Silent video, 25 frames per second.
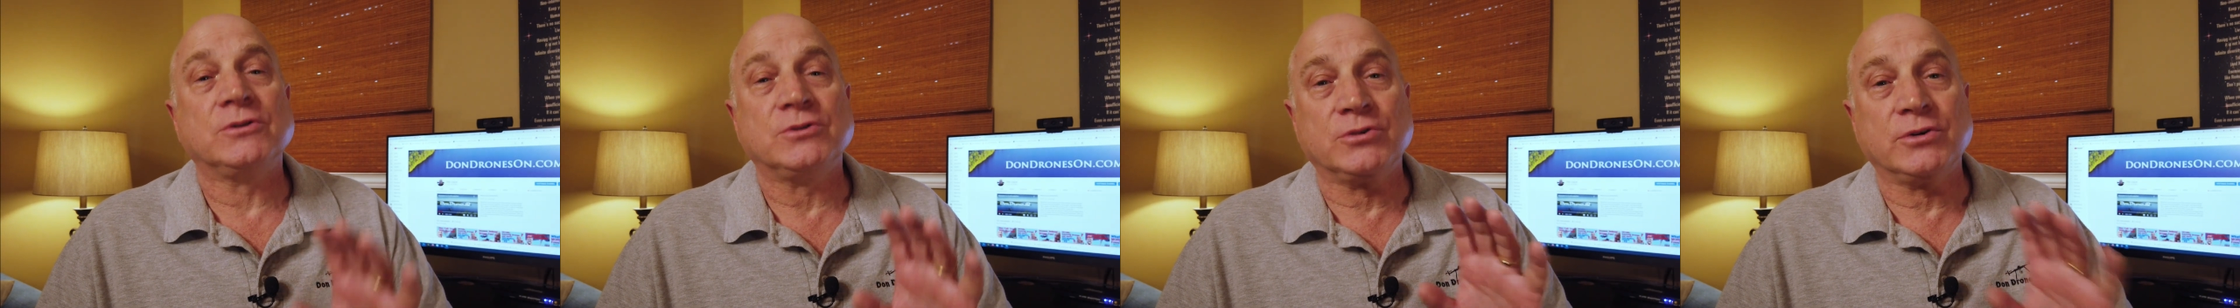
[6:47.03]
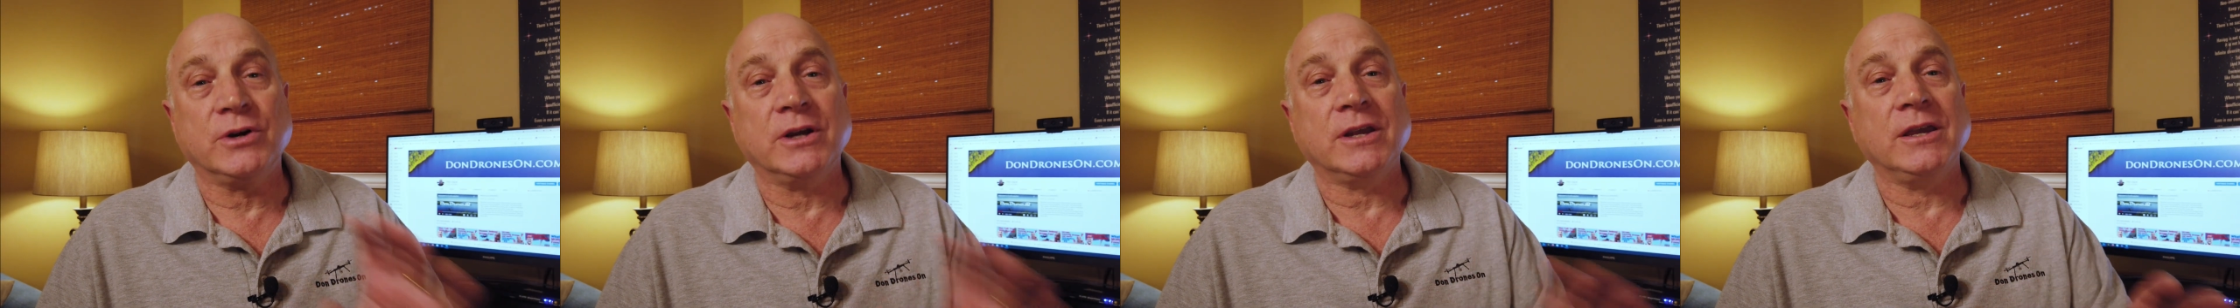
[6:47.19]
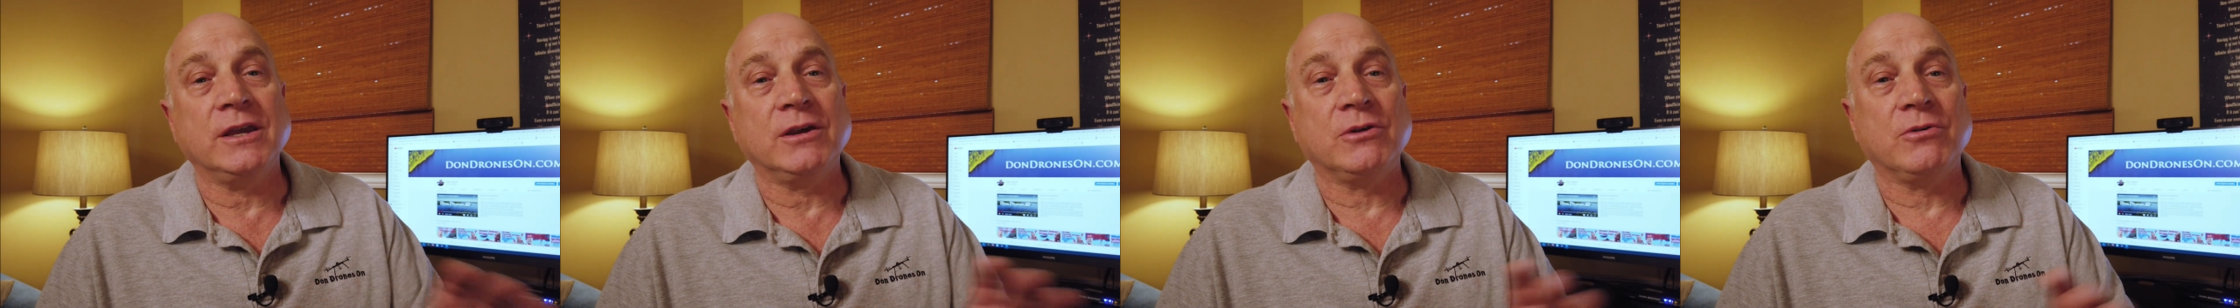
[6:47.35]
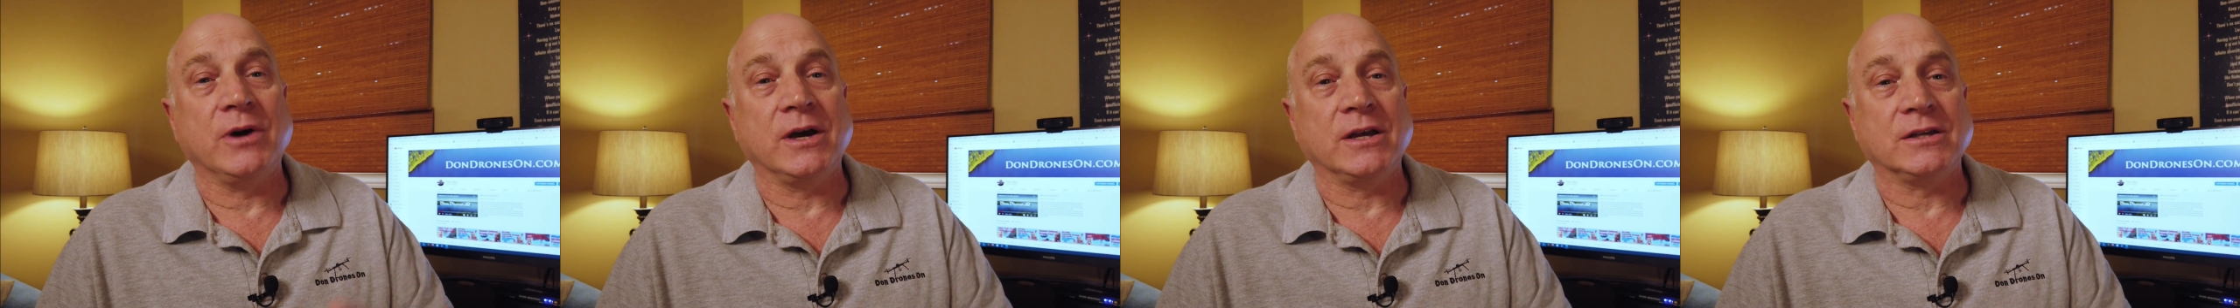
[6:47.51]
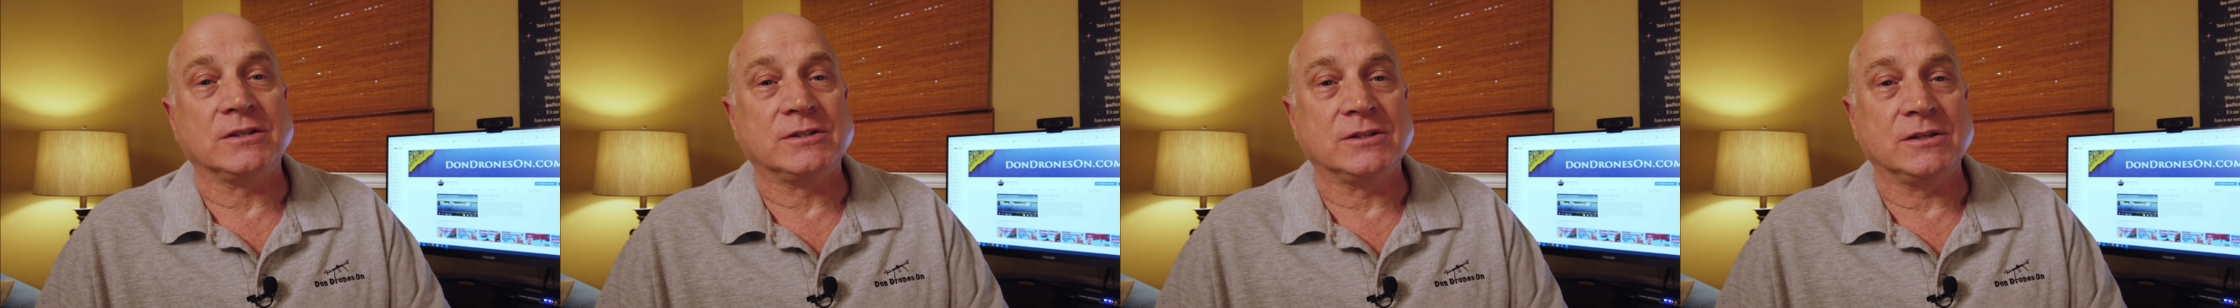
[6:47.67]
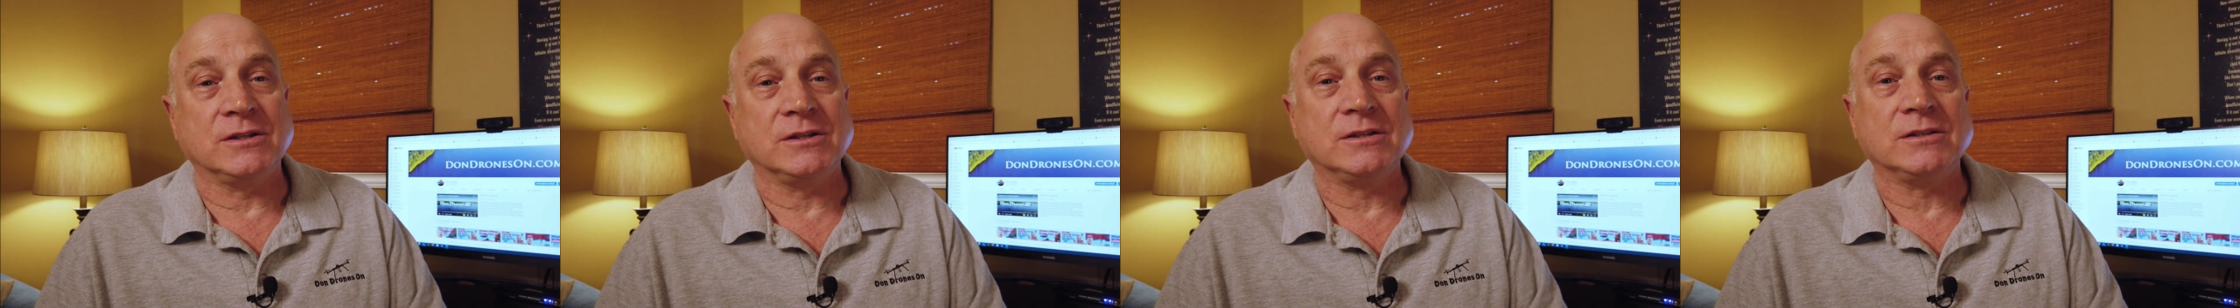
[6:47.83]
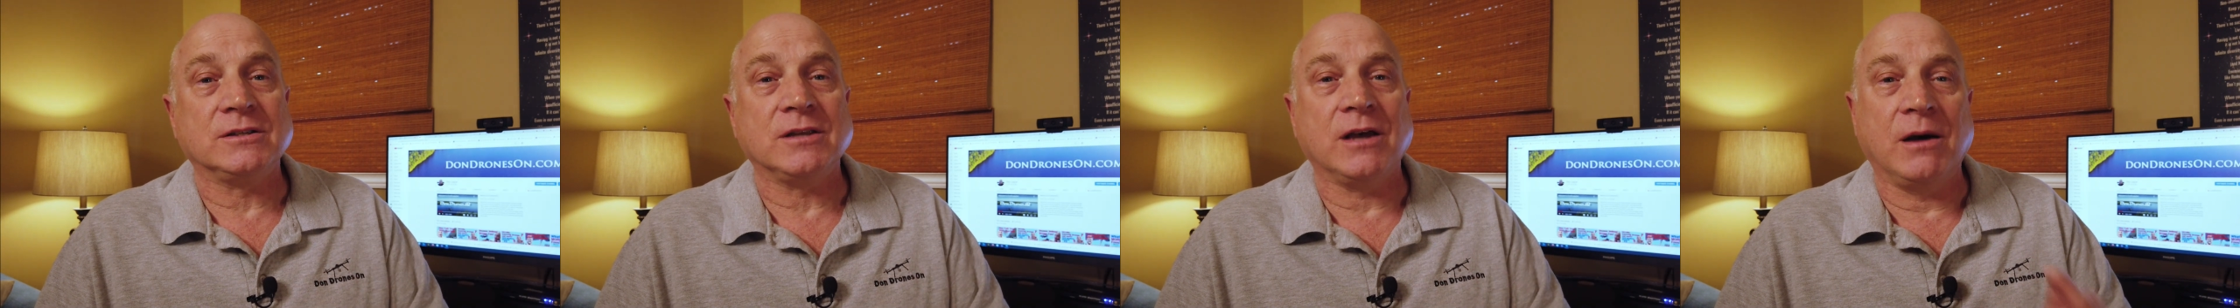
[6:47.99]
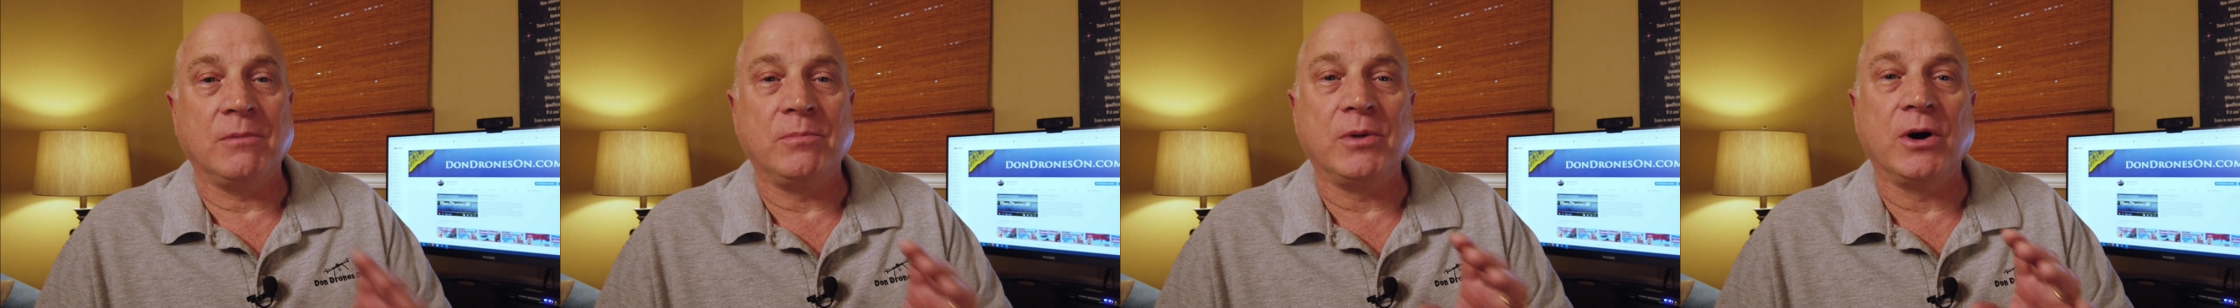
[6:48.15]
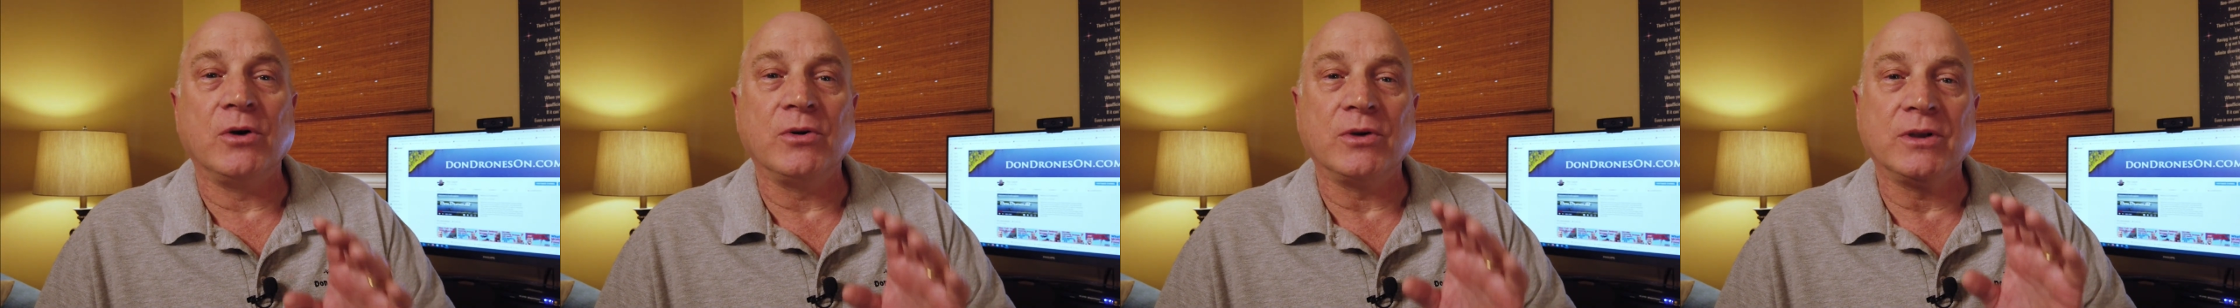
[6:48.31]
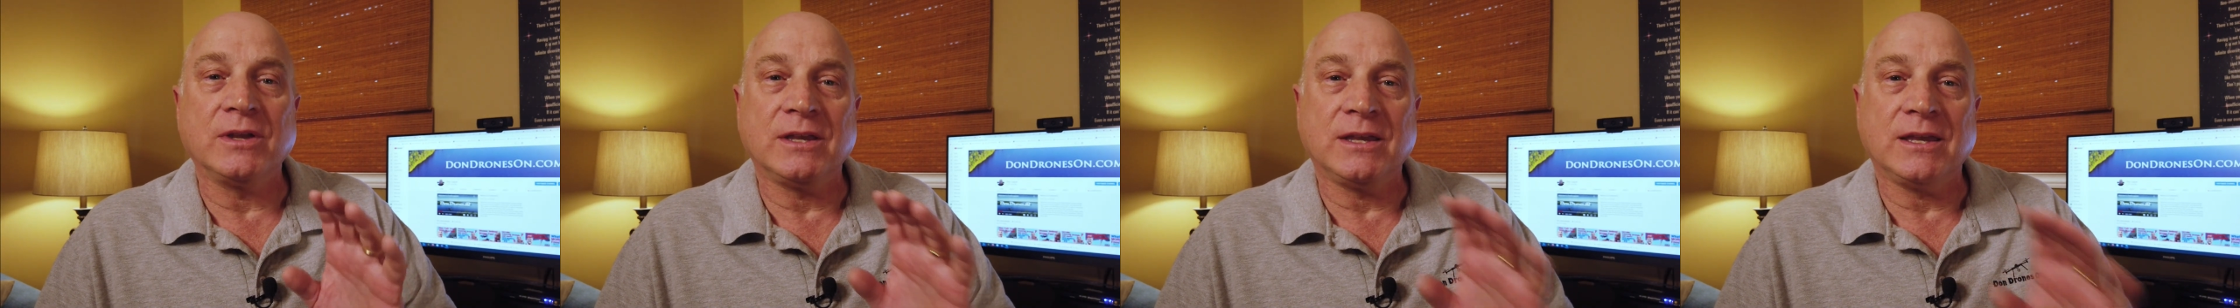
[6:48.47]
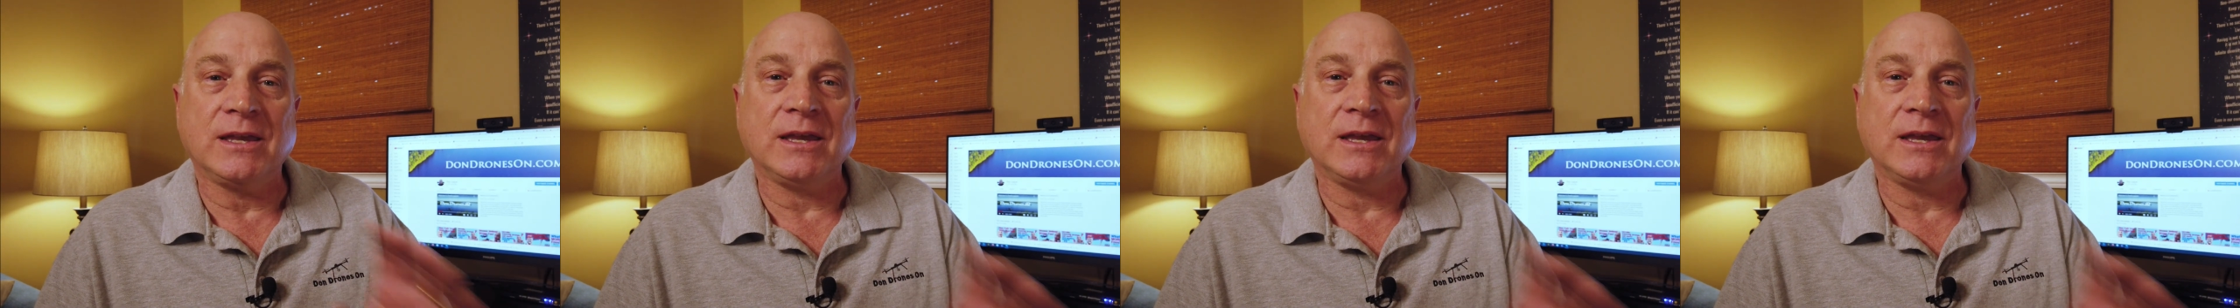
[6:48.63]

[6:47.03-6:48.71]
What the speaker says: tricky questions about